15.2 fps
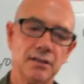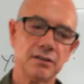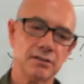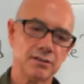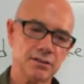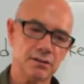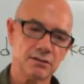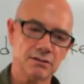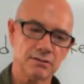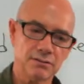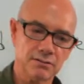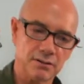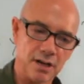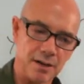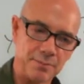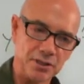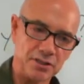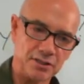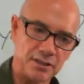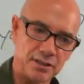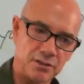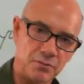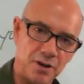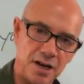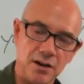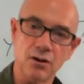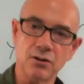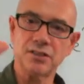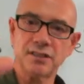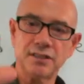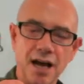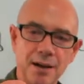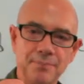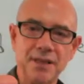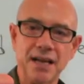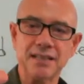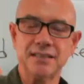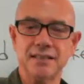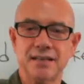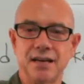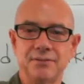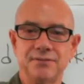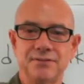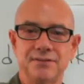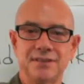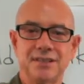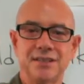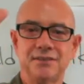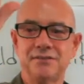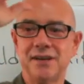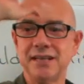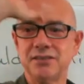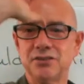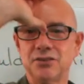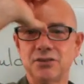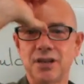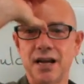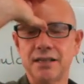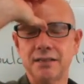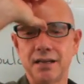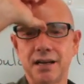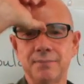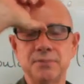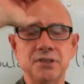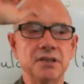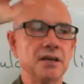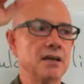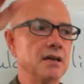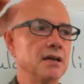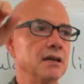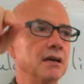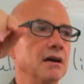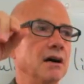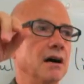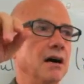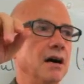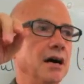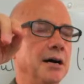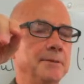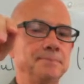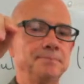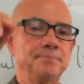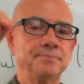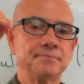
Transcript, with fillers: So oh, how much do you want? Oh, stop, that's enough, right? So a lot of times um,